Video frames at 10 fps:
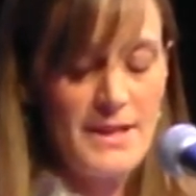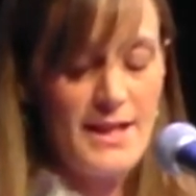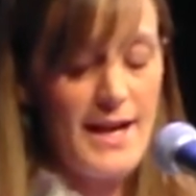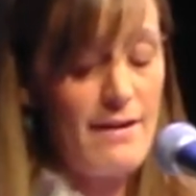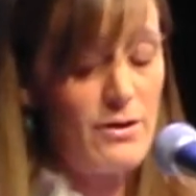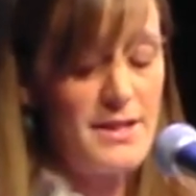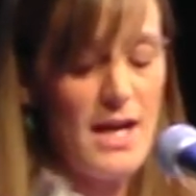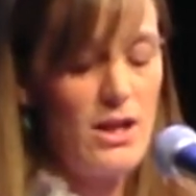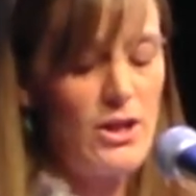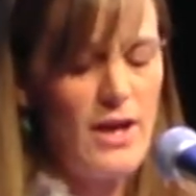Did I ever
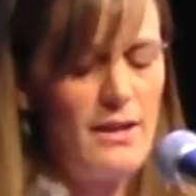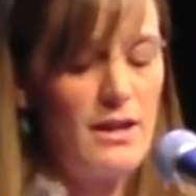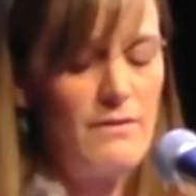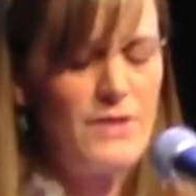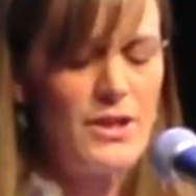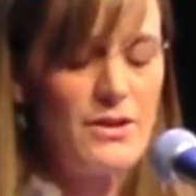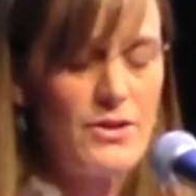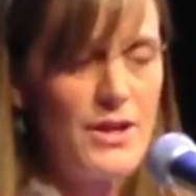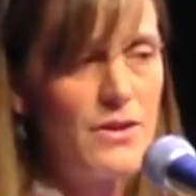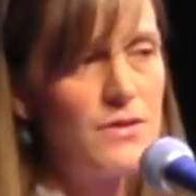tell her I loved her
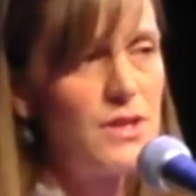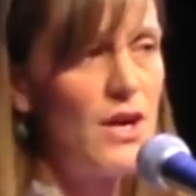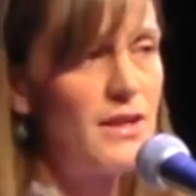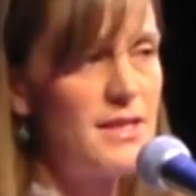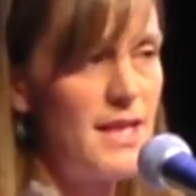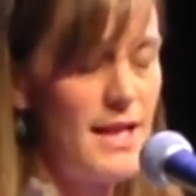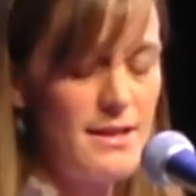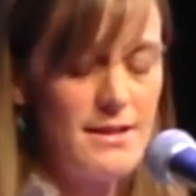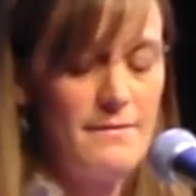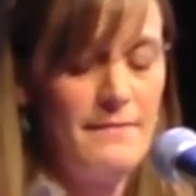during those darkest
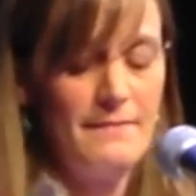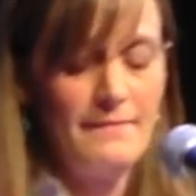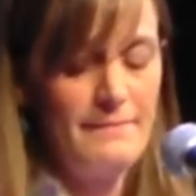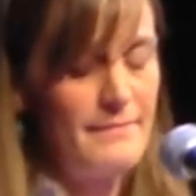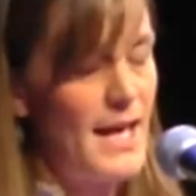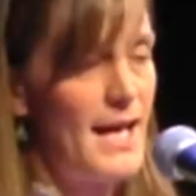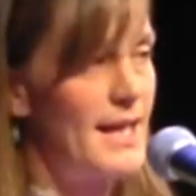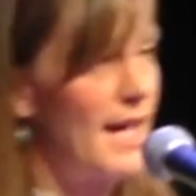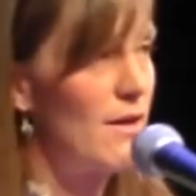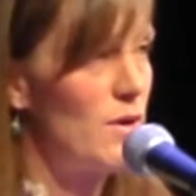days? I
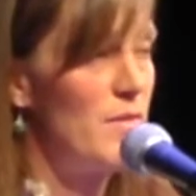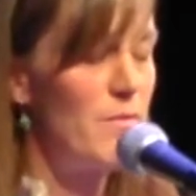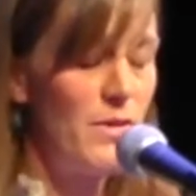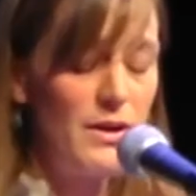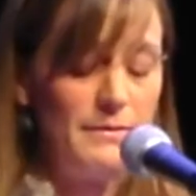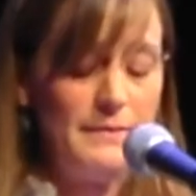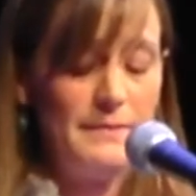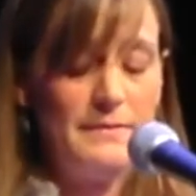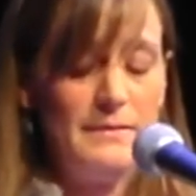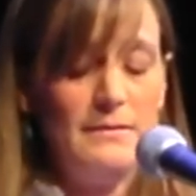can't remember.
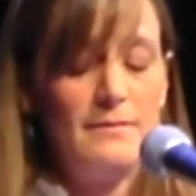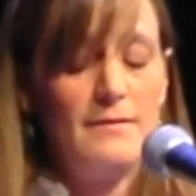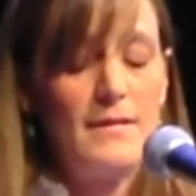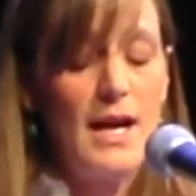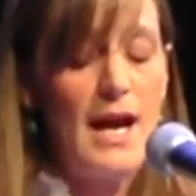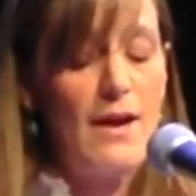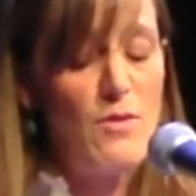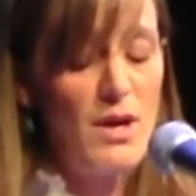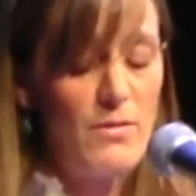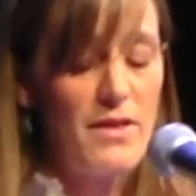I
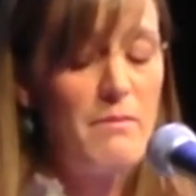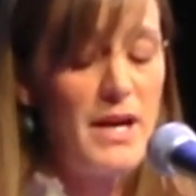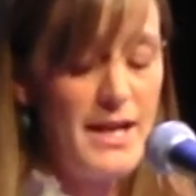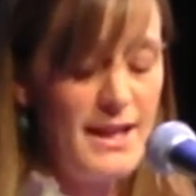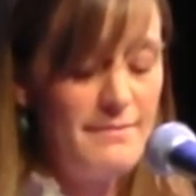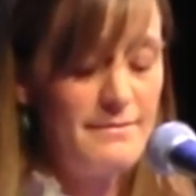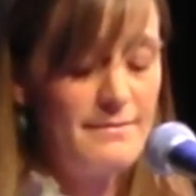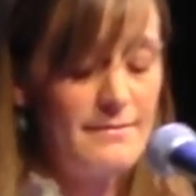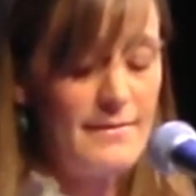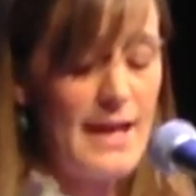remember the bunny,
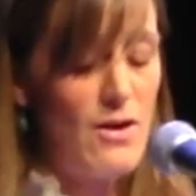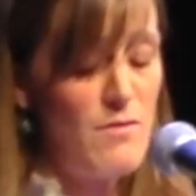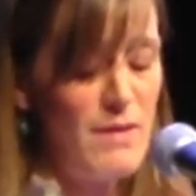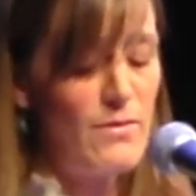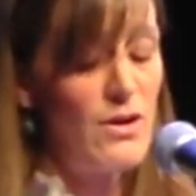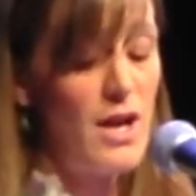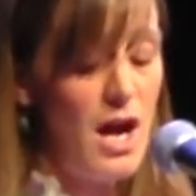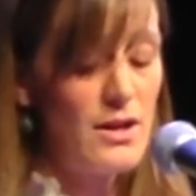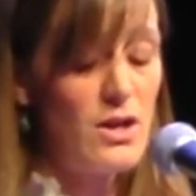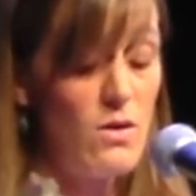I remember
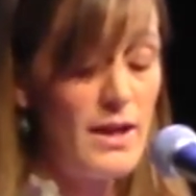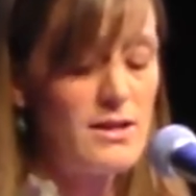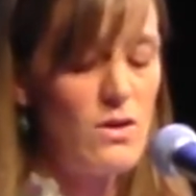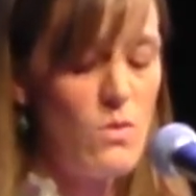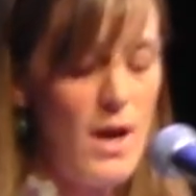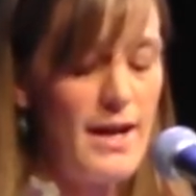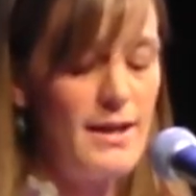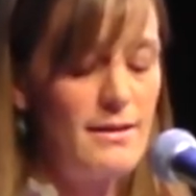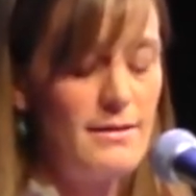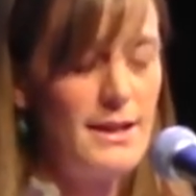not going to Hawaii,